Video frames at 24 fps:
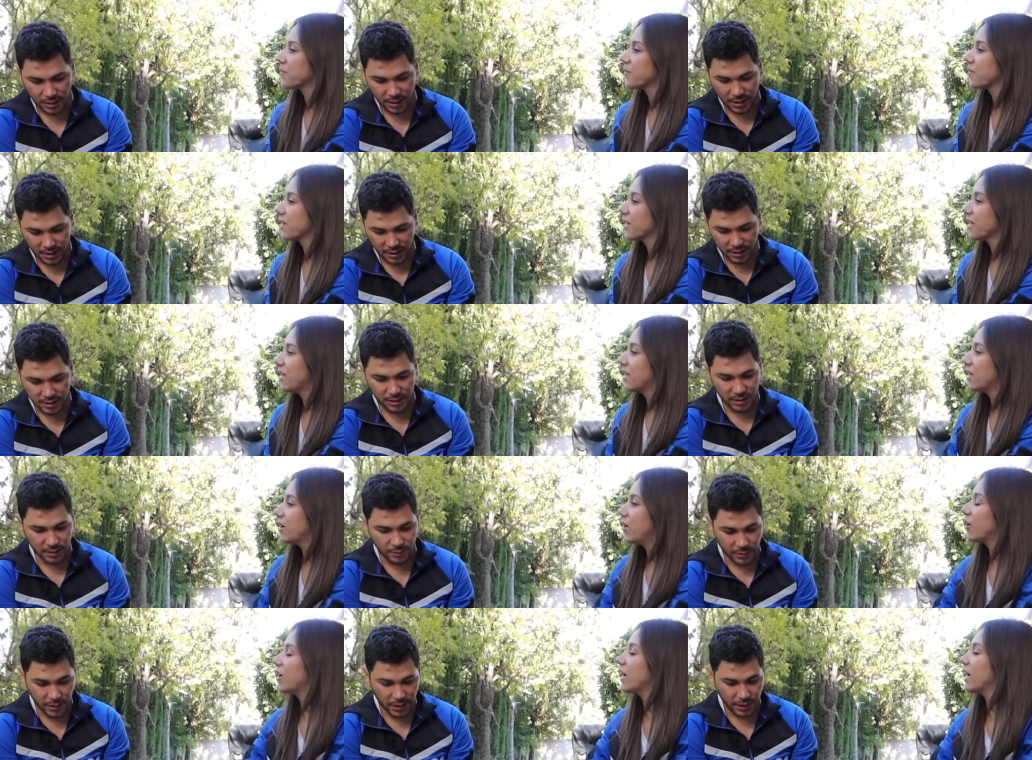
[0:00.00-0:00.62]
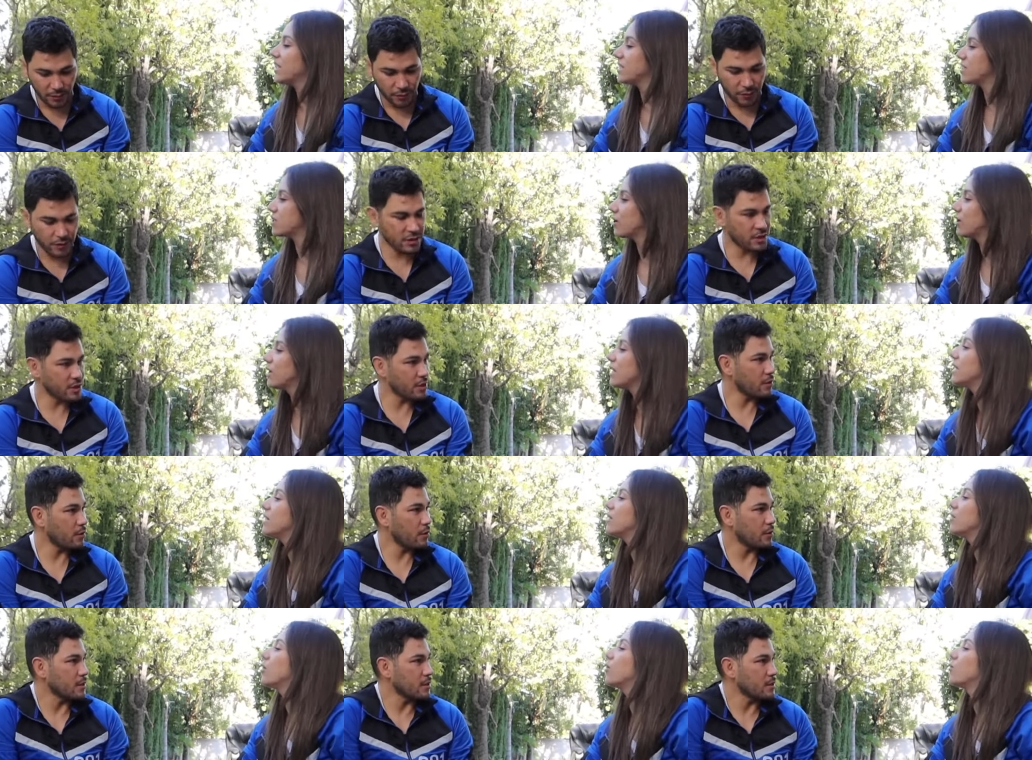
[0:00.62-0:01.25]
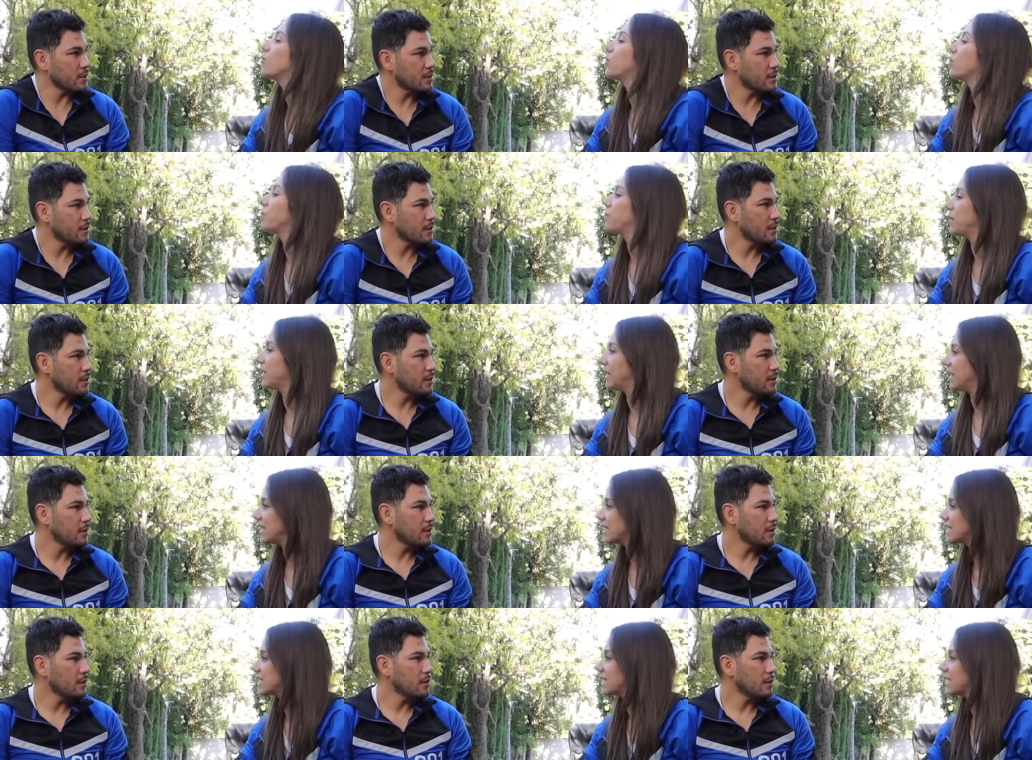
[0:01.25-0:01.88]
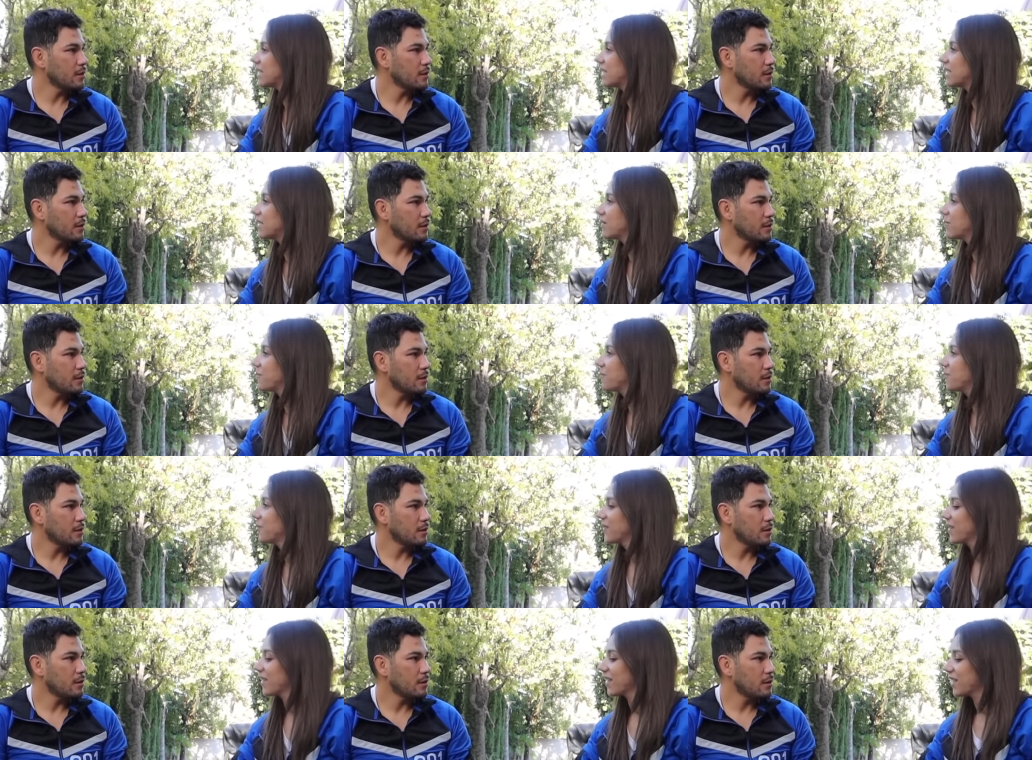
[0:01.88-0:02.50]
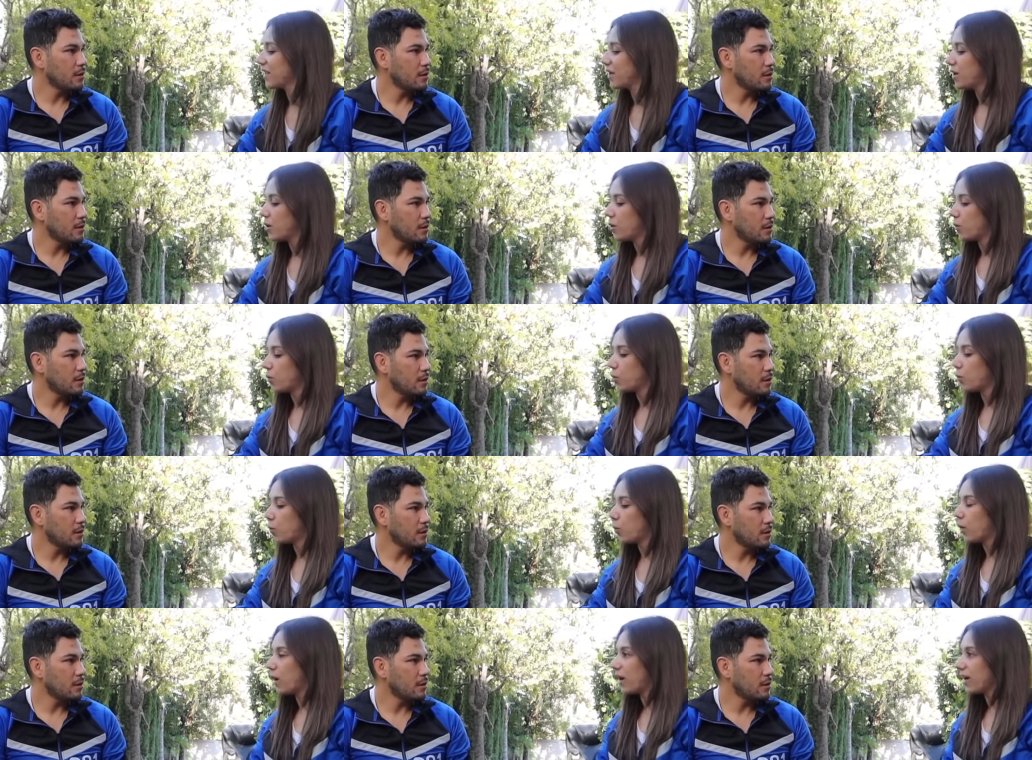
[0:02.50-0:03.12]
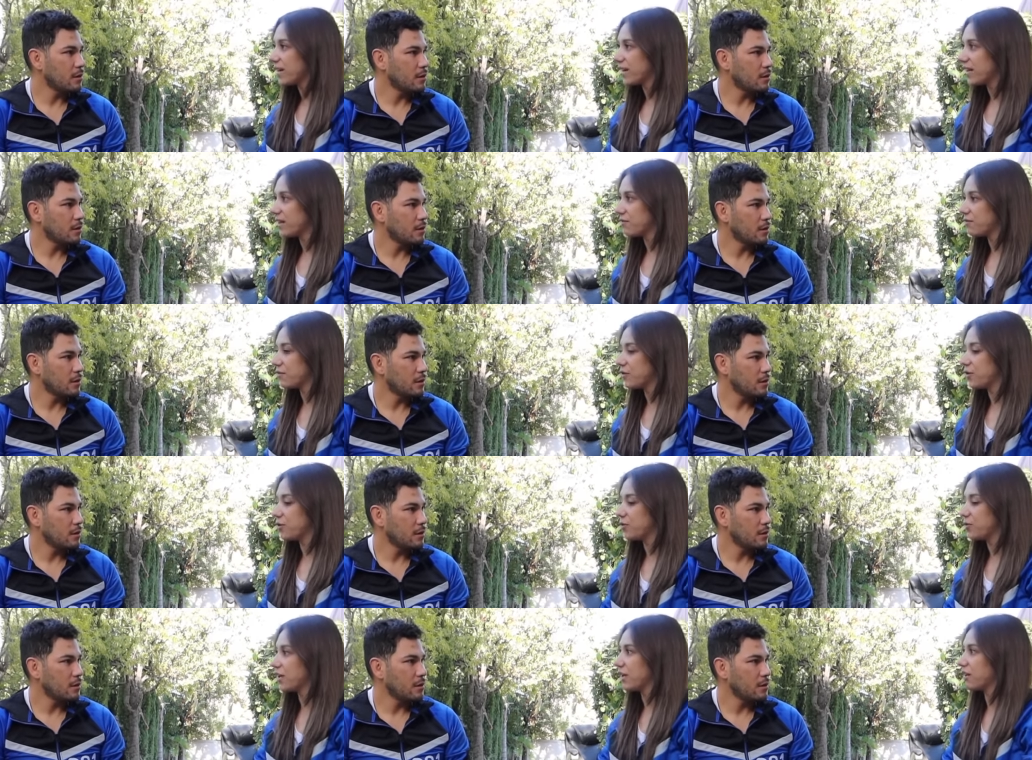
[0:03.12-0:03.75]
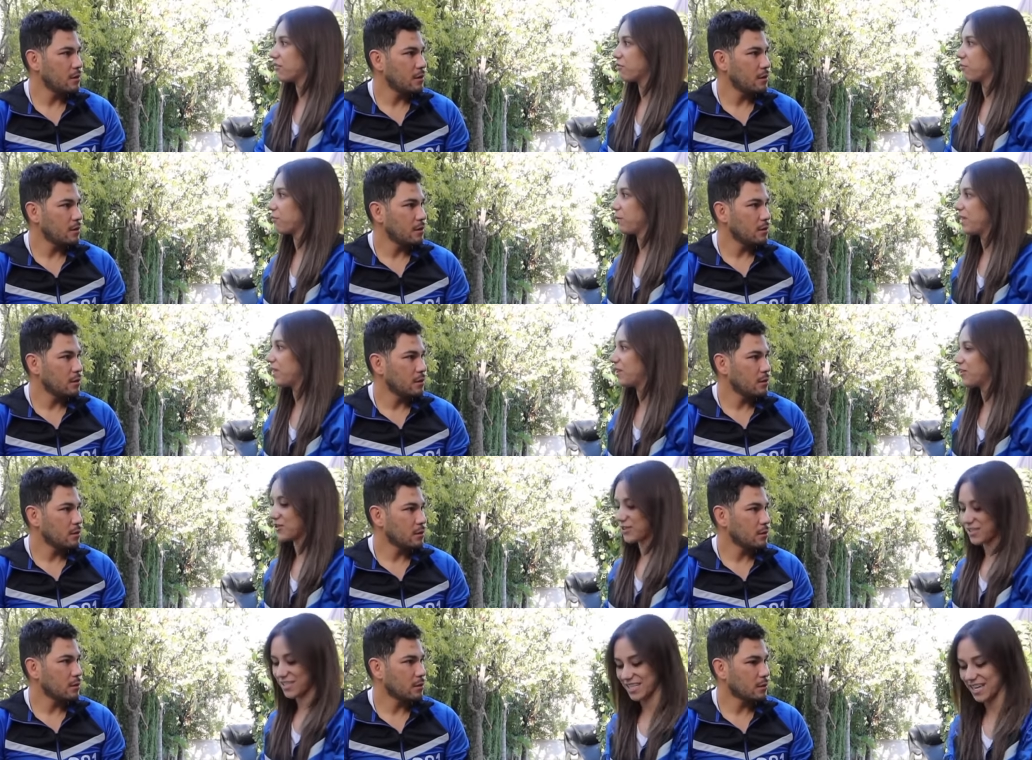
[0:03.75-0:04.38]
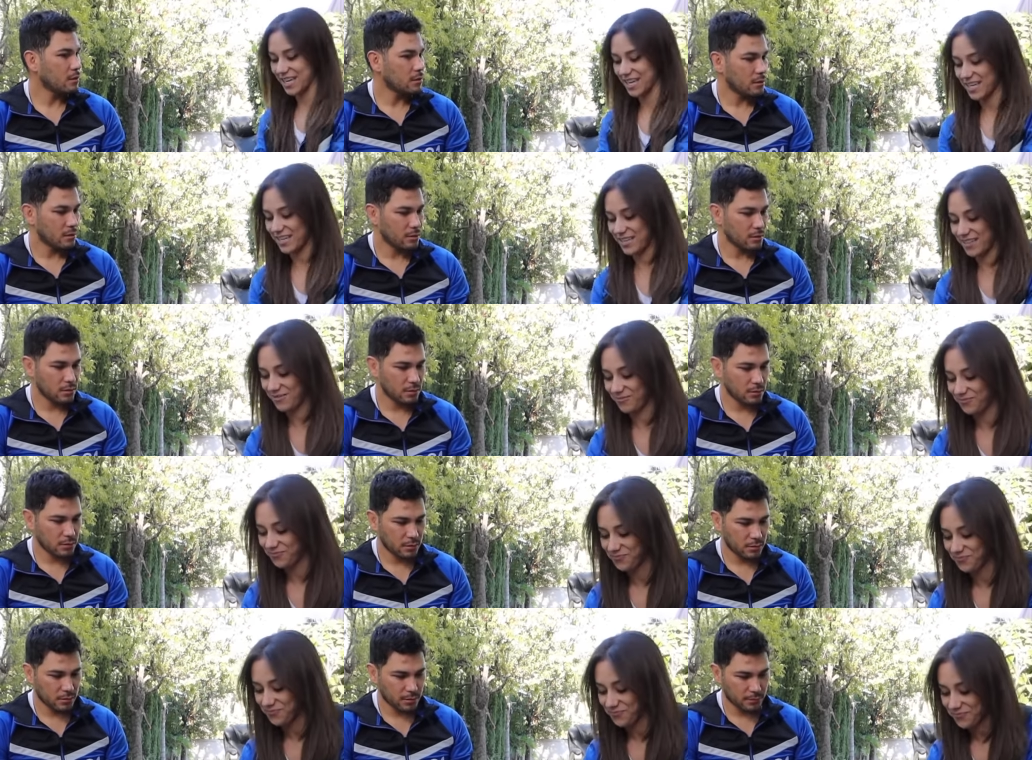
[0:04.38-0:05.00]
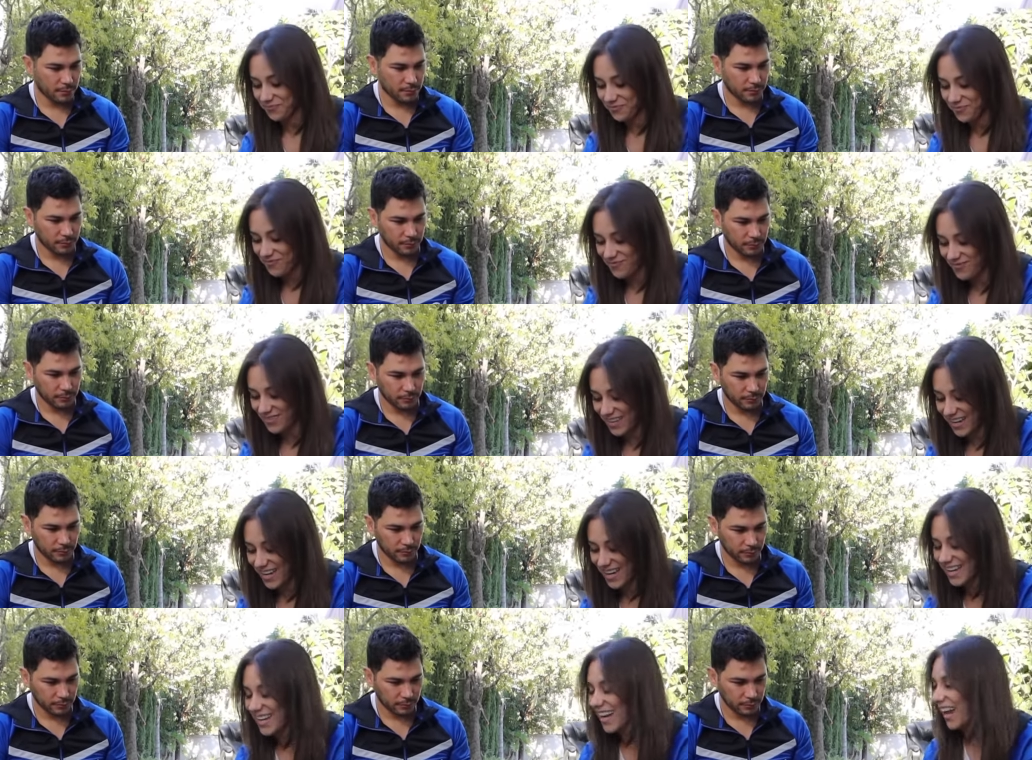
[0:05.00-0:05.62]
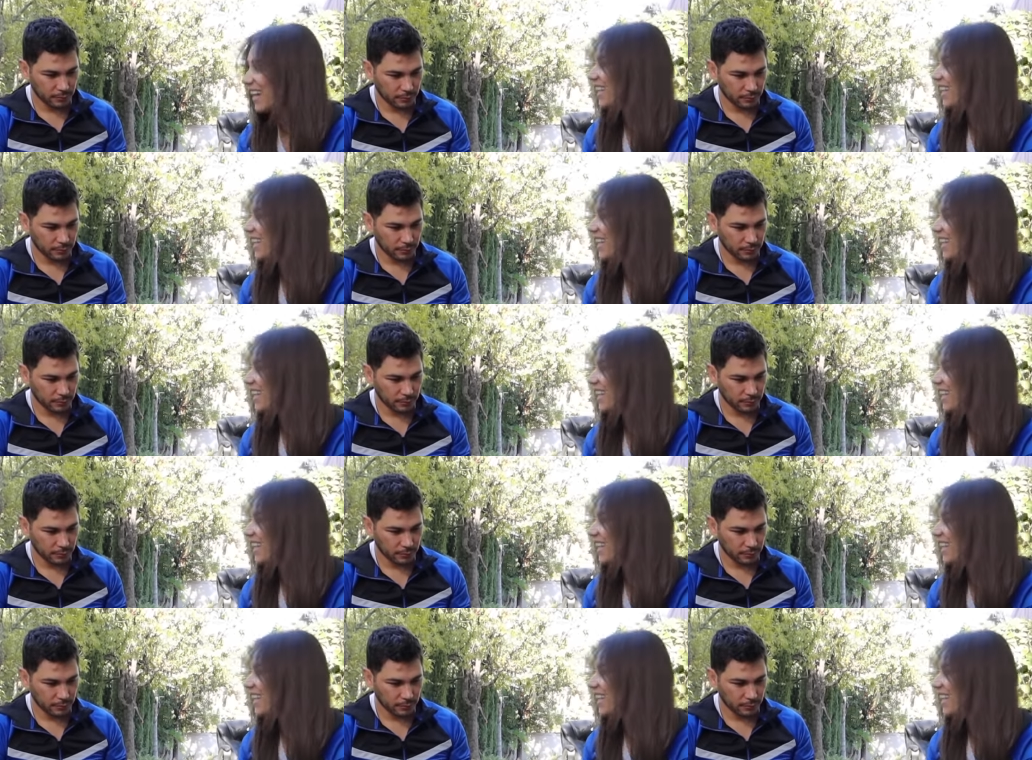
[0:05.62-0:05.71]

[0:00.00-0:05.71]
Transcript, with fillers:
Speaker 1: Okay, these are okay, my original so, ones. No, but listen. What if you give me your 10 and